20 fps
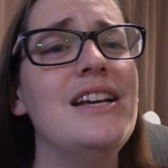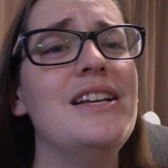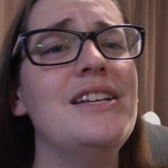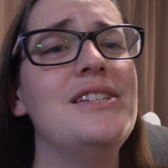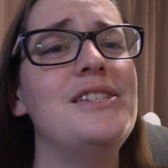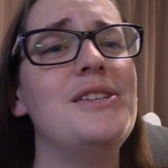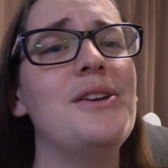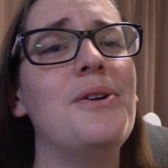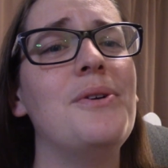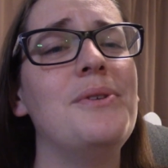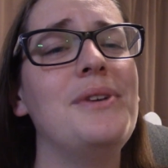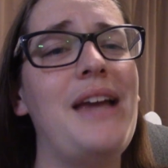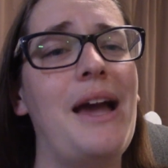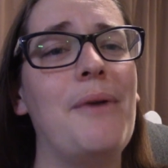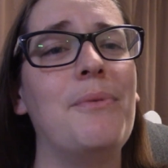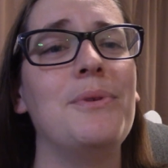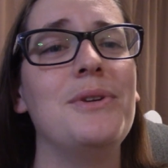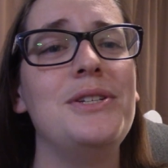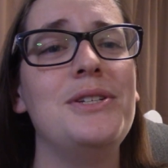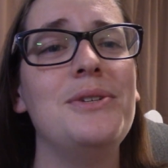So, yeah,
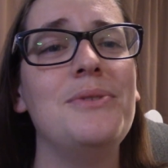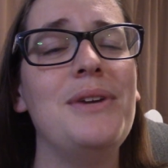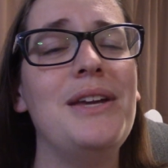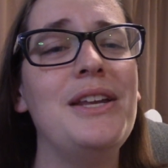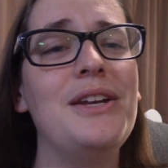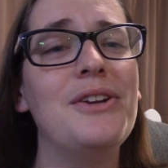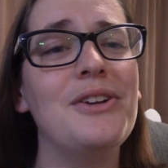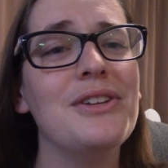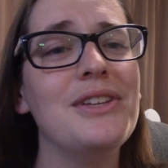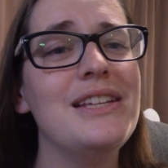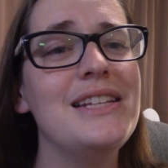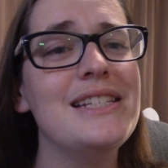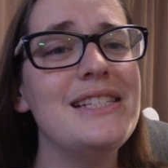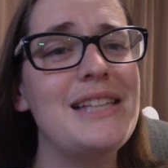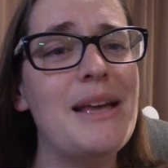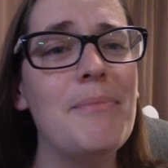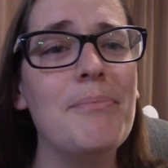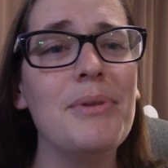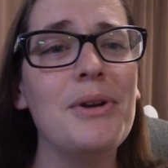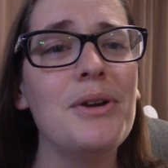we're due in early
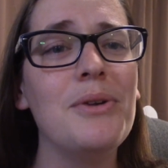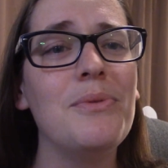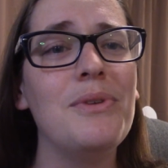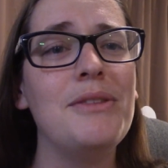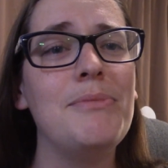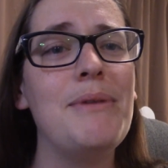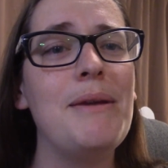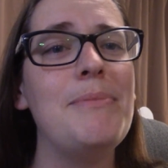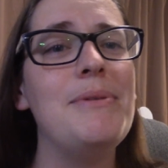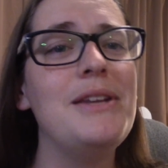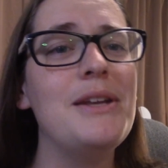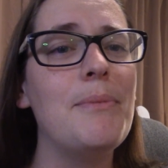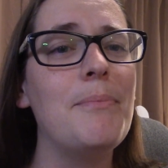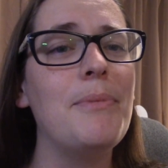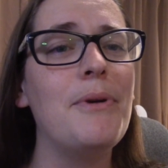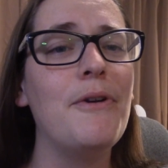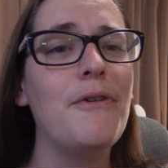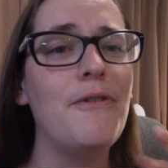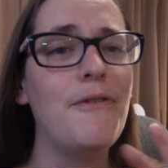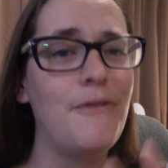December with baby
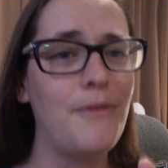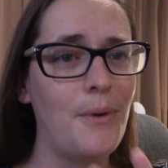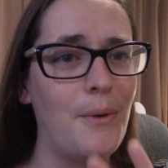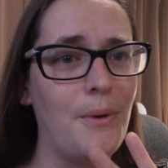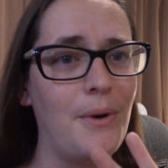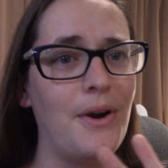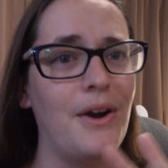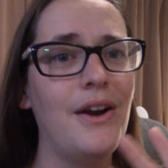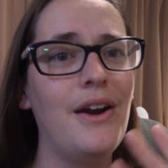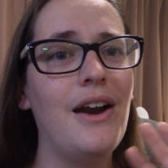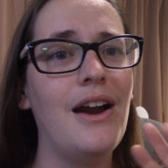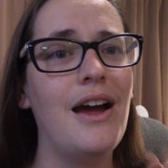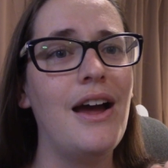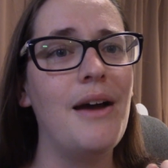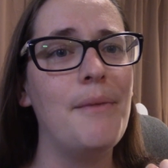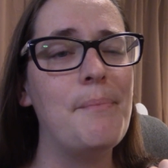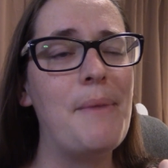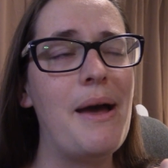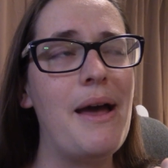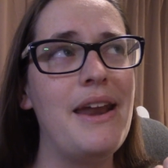number four.
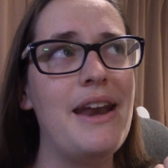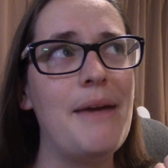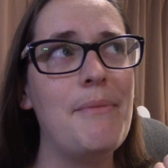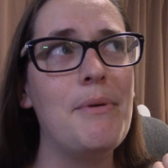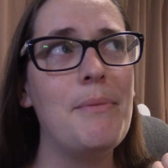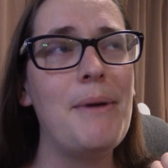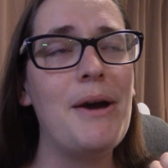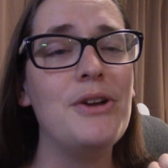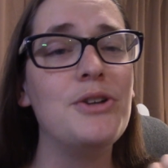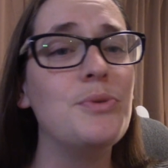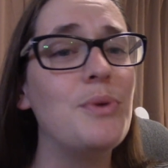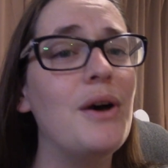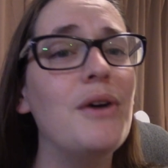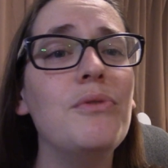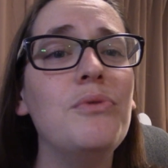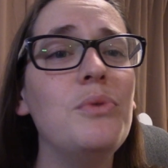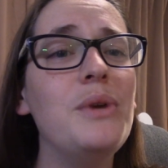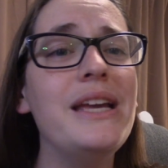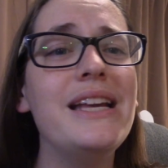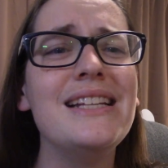Um, and I'm about
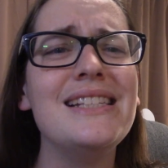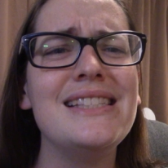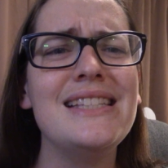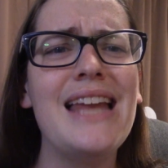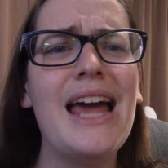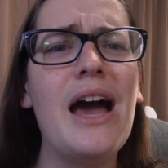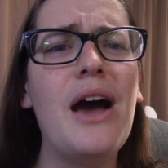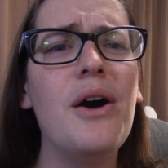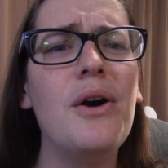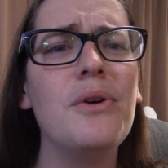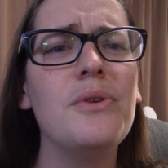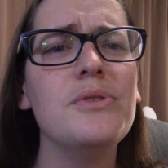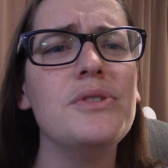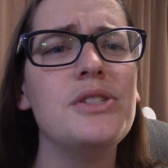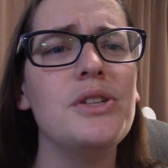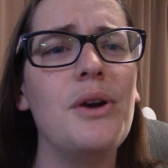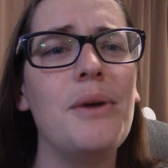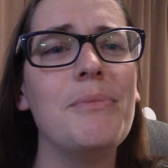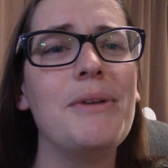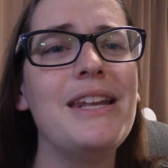12 weeks now.
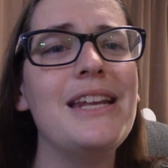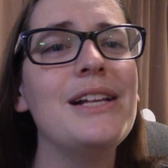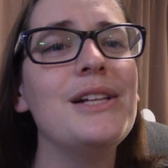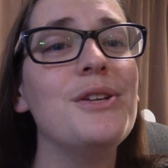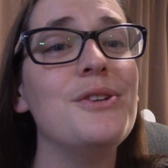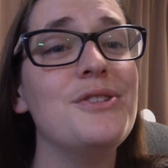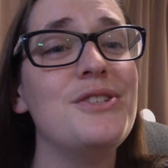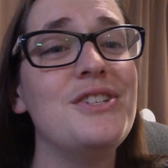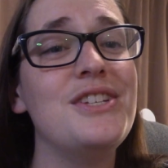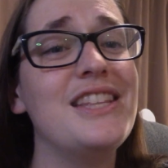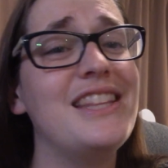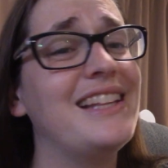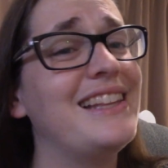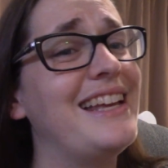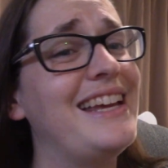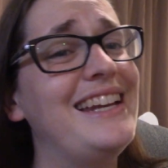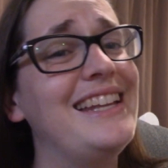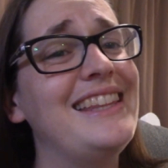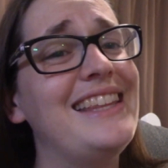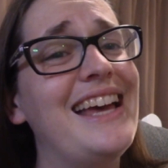So, I'm getting closer to the
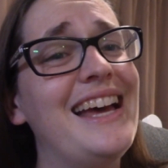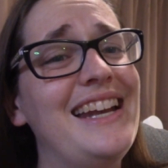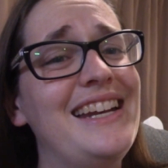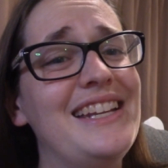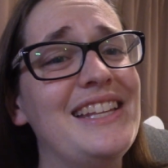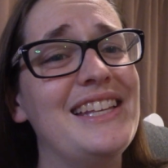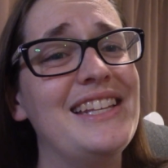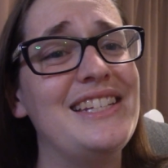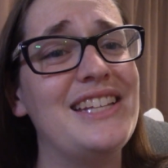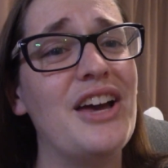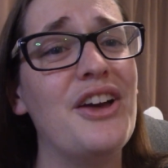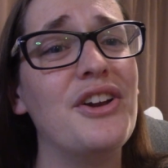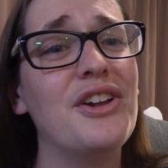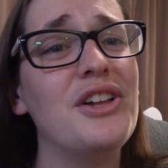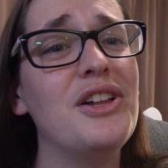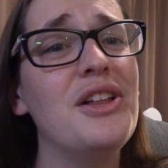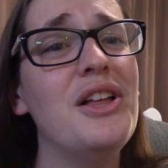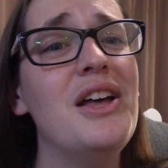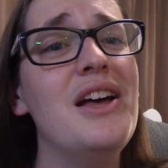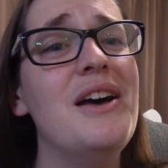light at the end of the
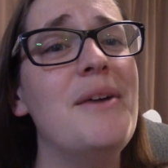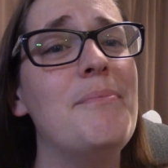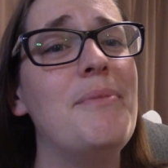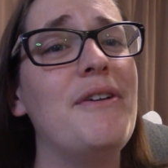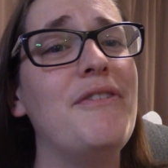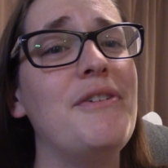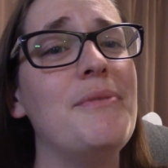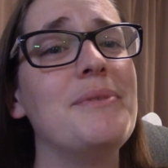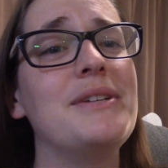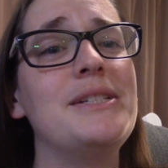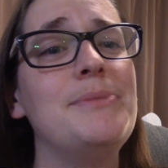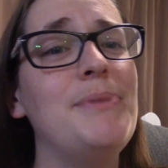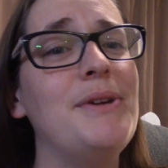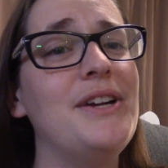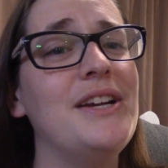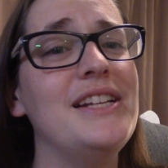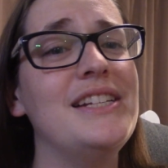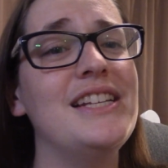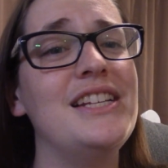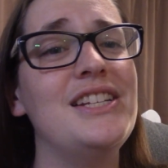tunnel. But from
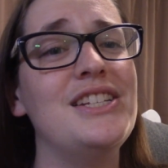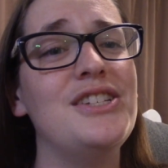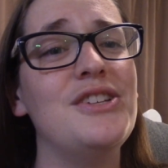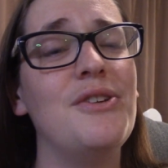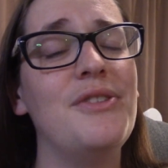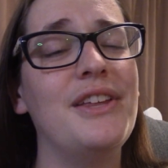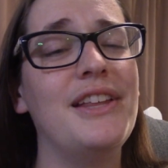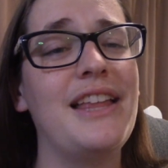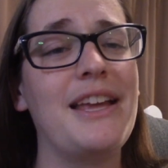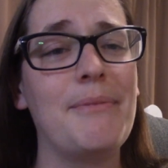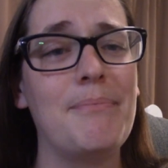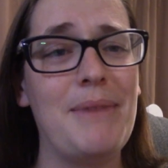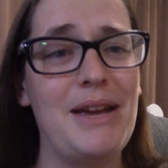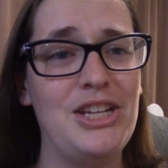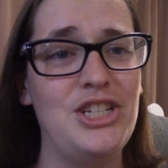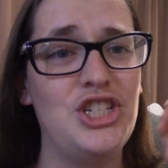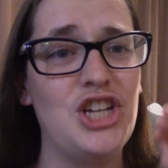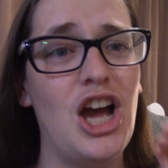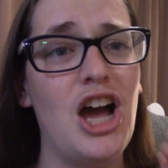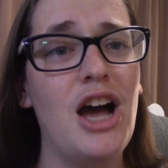experience, I just know that like my
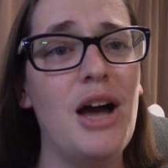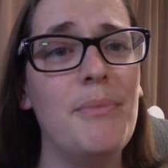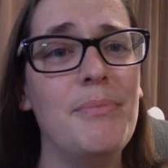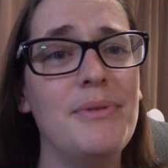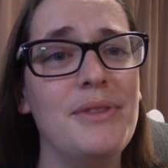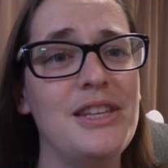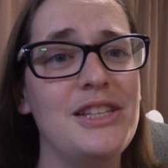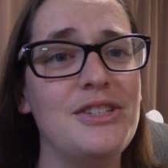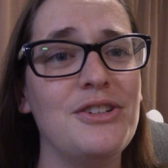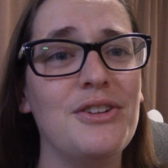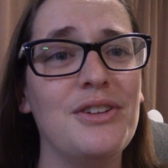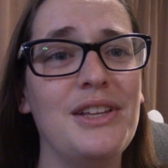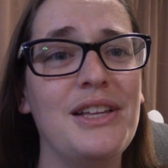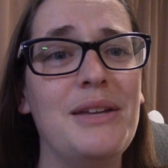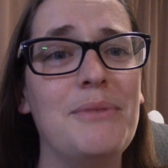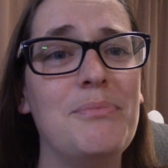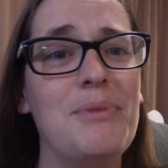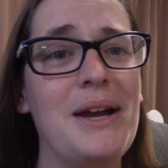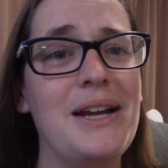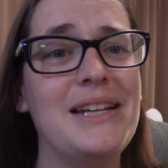job this early
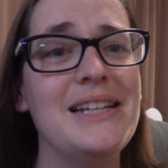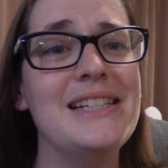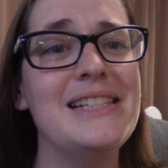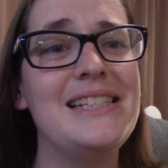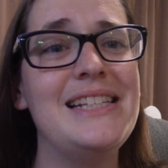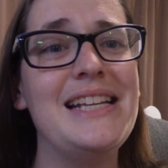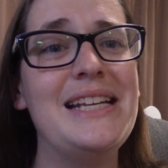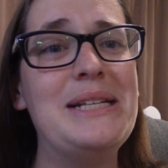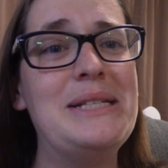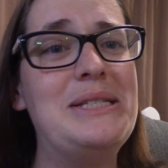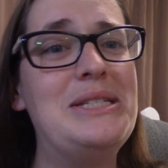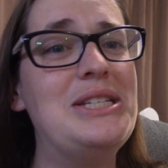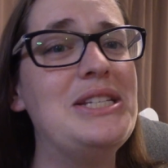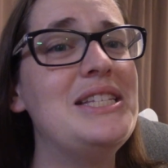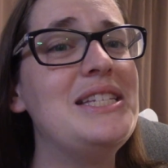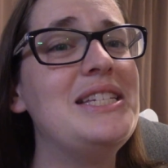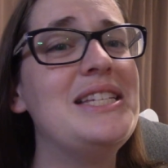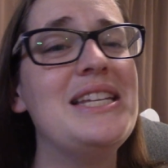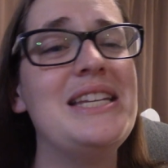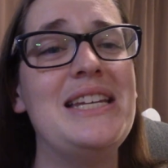in pregnancy is
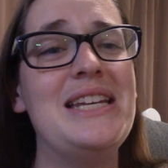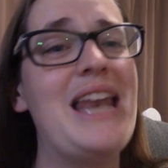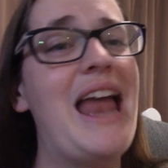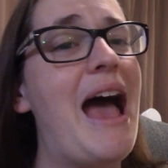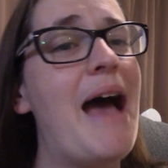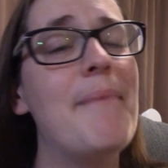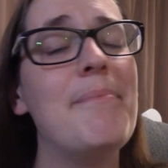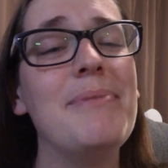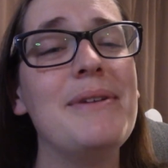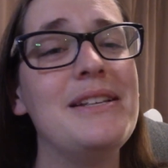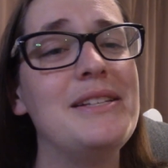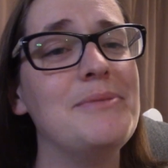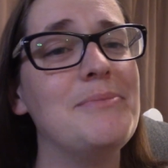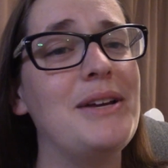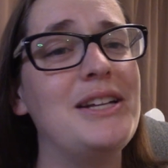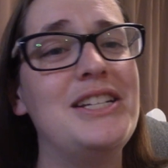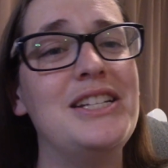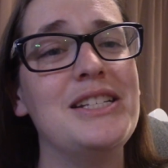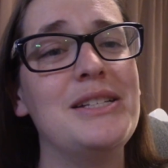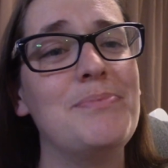just to nap as
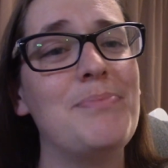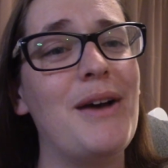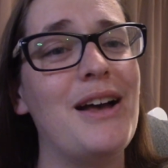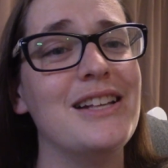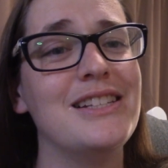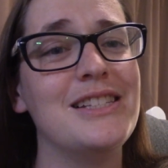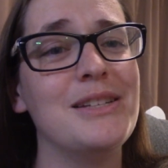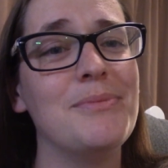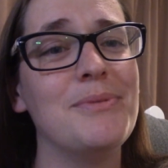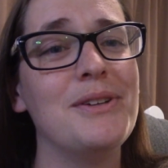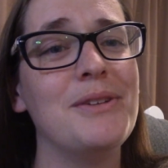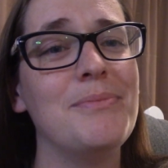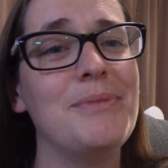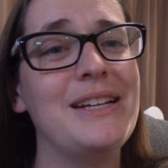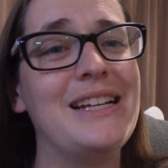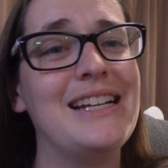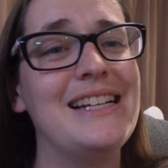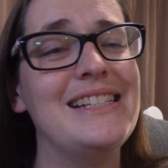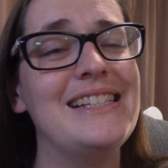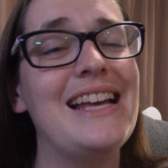much as possible
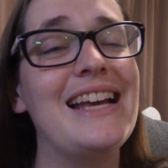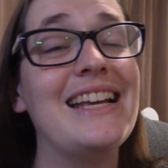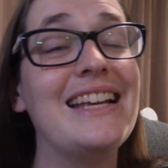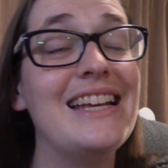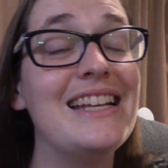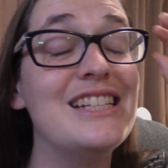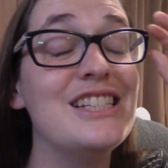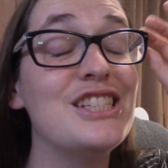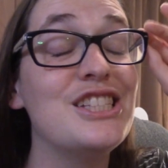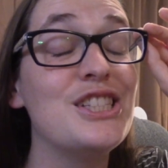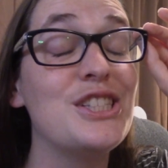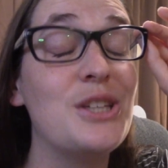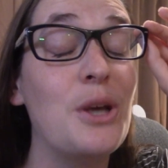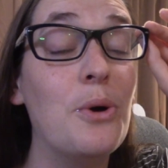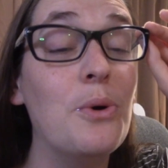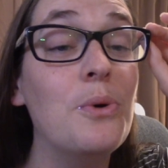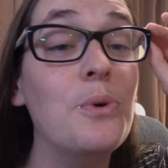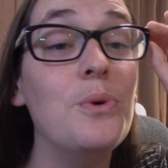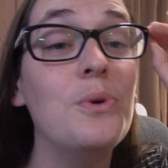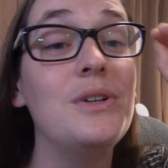because I get
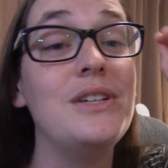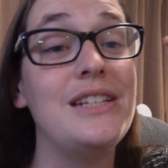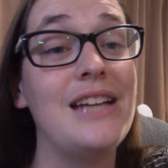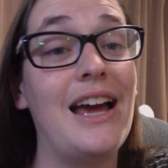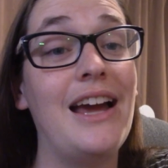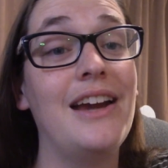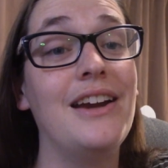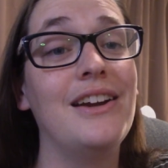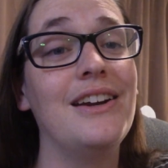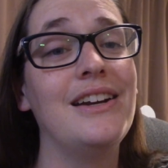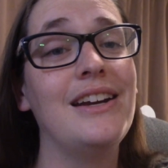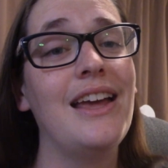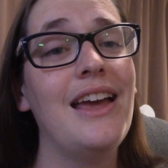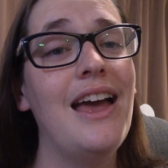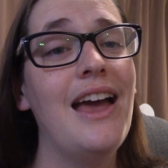so tired.